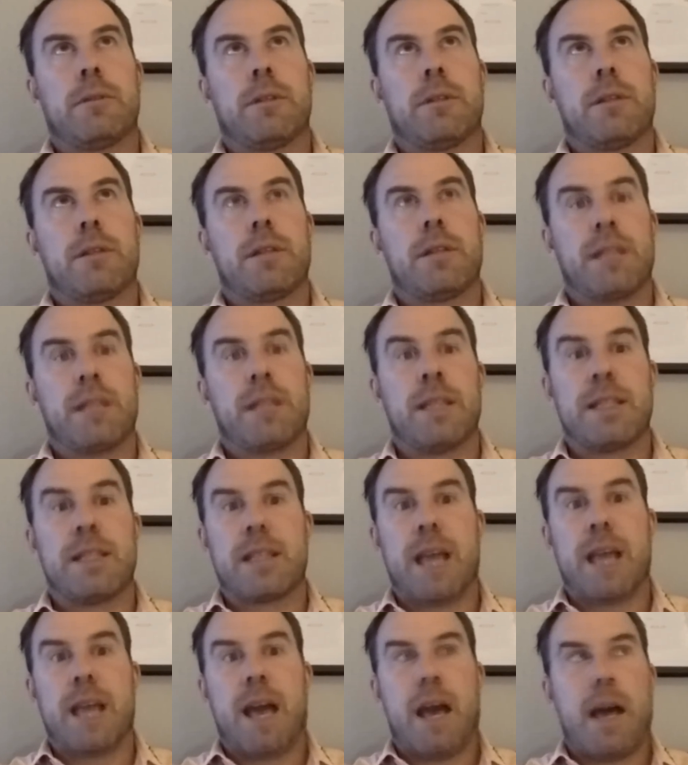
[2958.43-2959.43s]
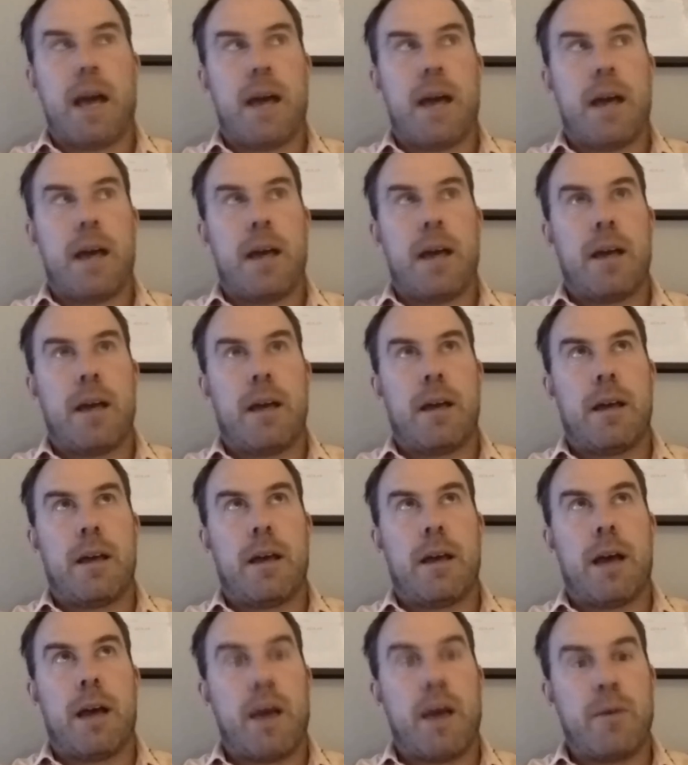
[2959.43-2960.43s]
since
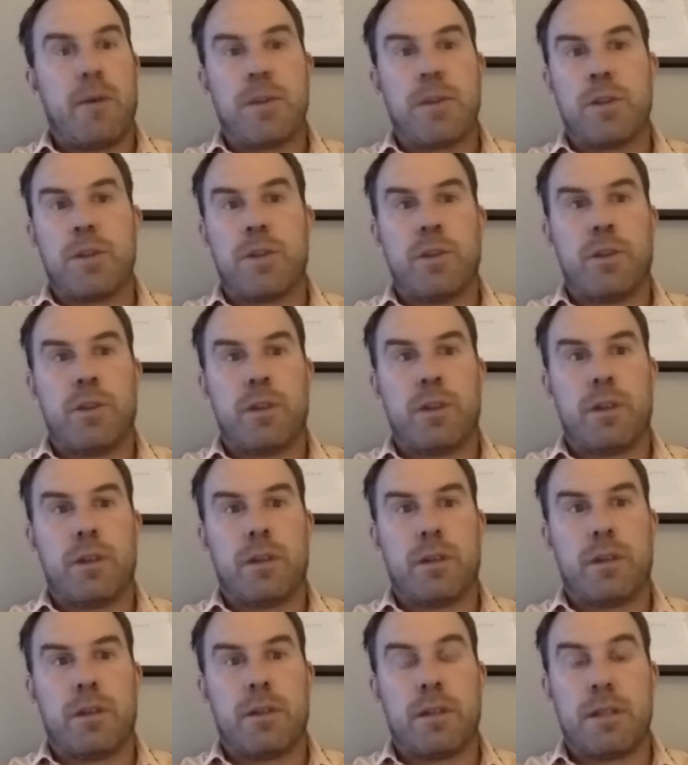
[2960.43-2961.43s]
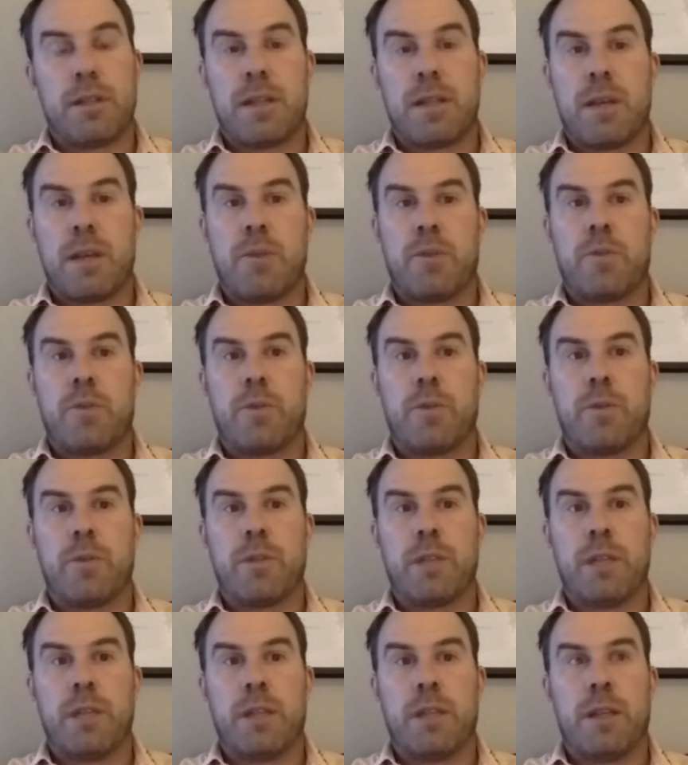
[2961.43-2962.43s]
I was a junior, since I was
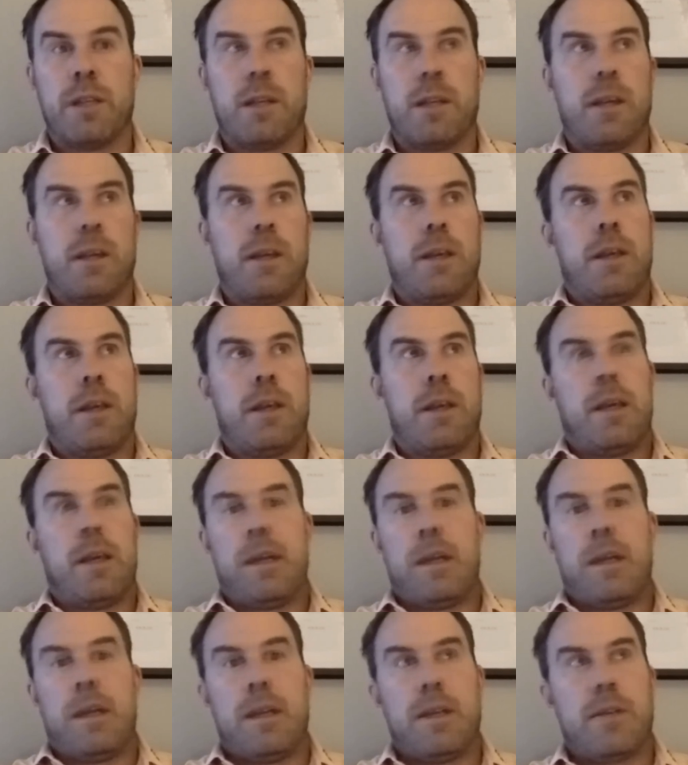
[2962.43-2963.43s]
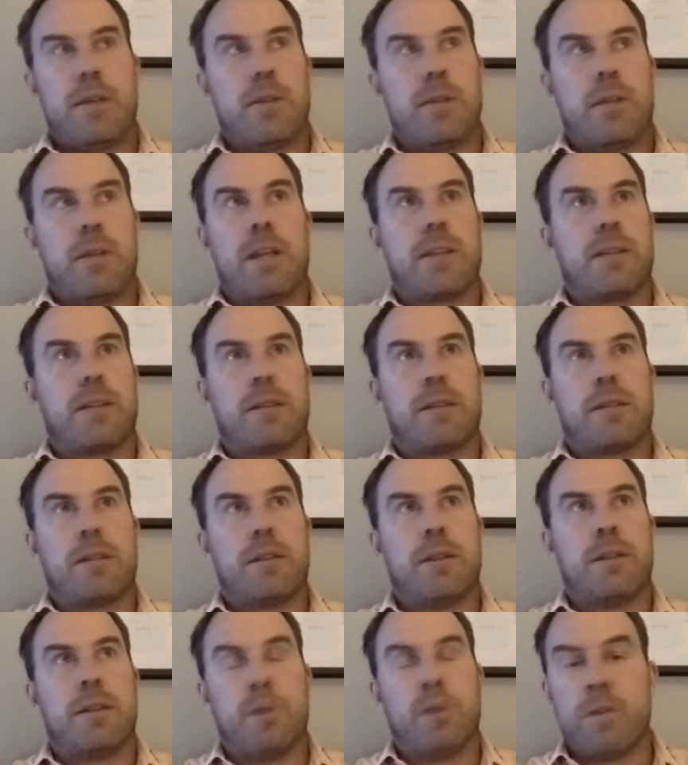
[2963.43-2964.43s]
14. So that's,
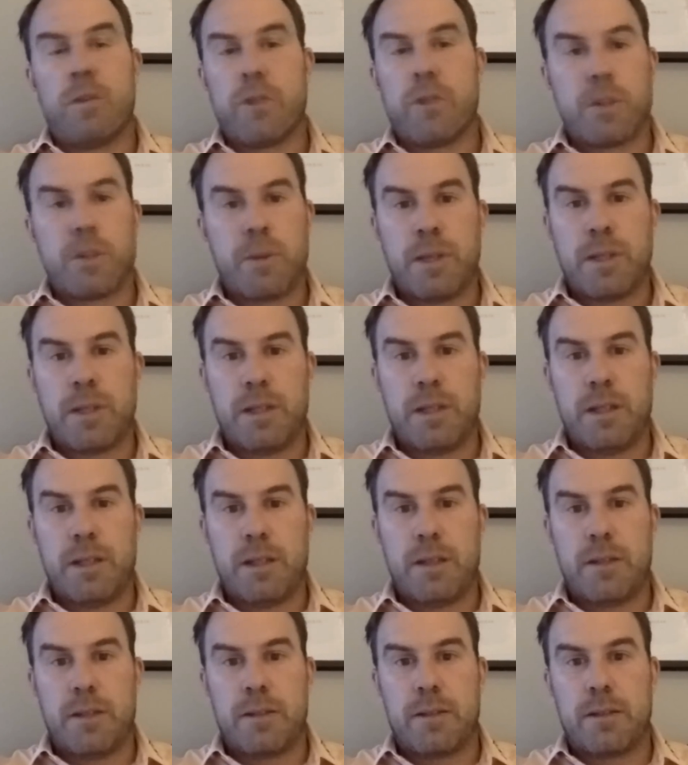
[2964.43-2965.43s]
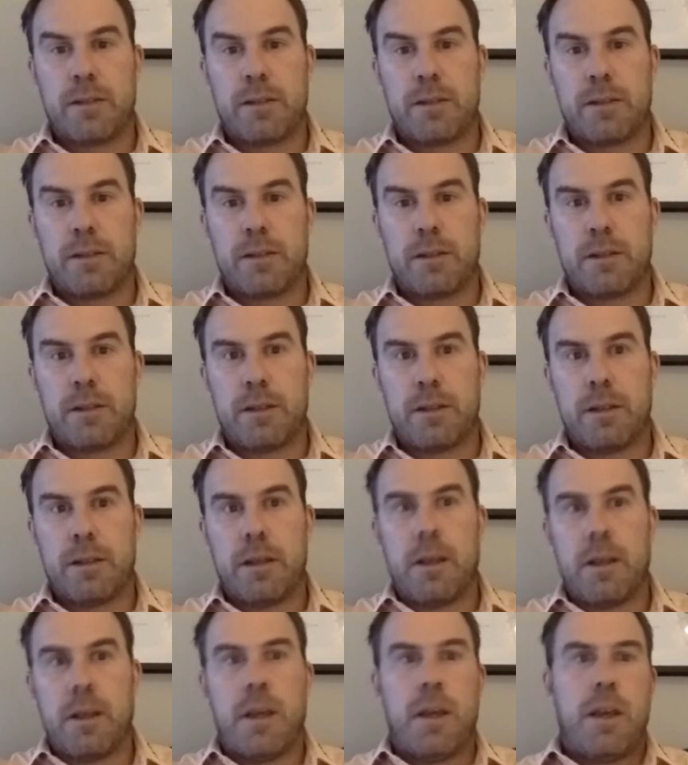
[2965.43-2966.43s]
you know, over 20 years.
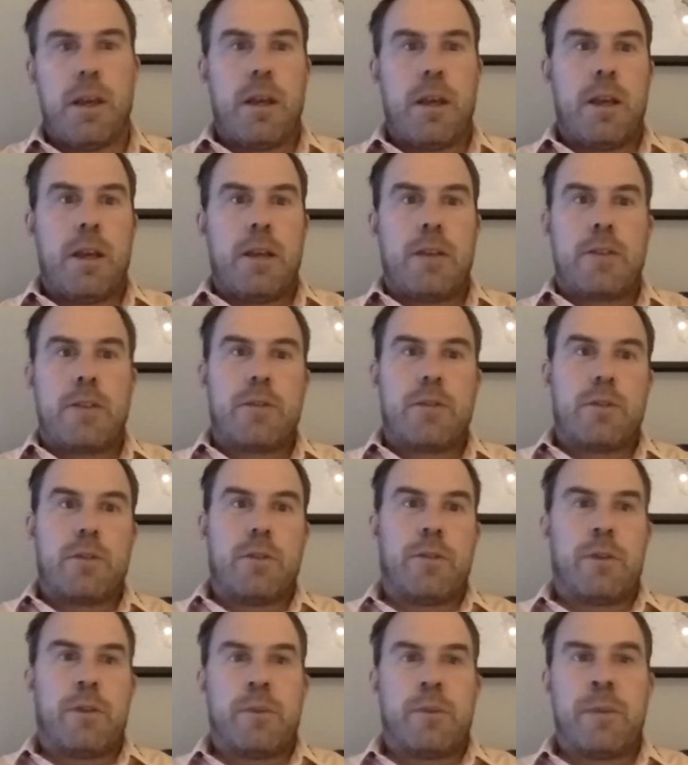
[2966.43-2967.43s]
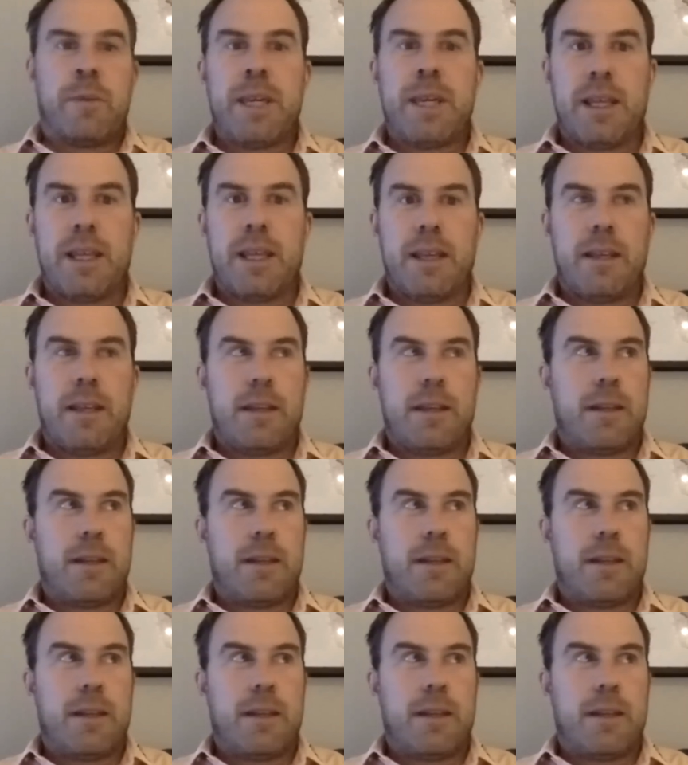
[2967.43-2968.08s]
So for me,